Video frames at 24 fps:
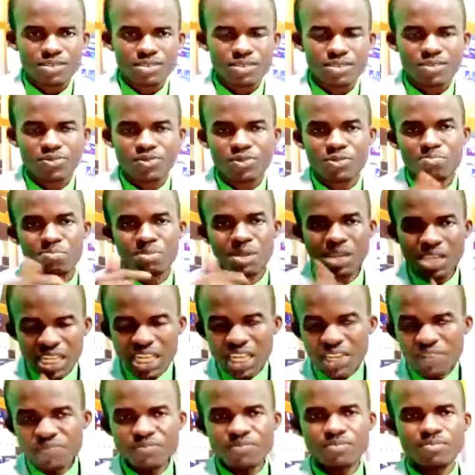If you
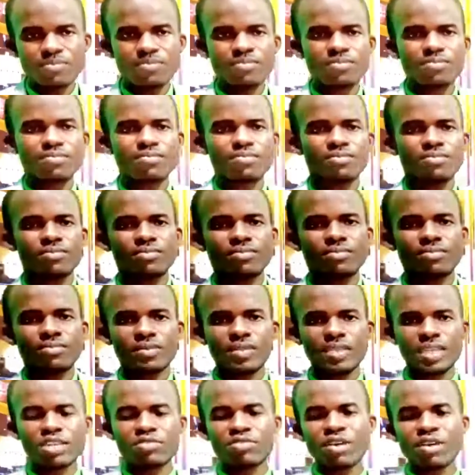believe
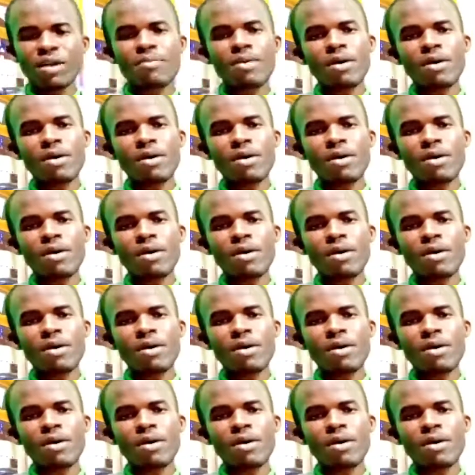and you are